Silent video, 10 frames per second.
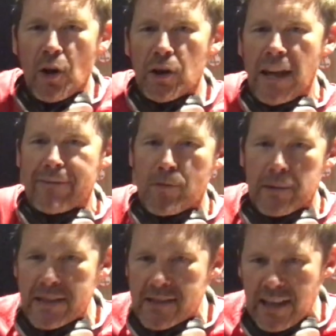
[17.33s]
on
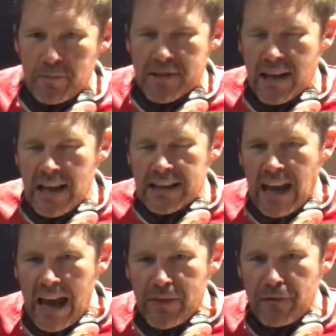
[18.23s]
everybody's lips,
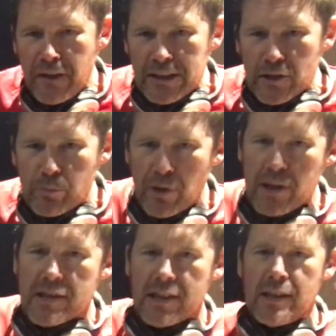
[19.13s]
can the Fender
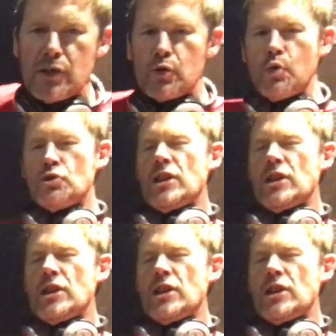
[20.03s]
Princeton do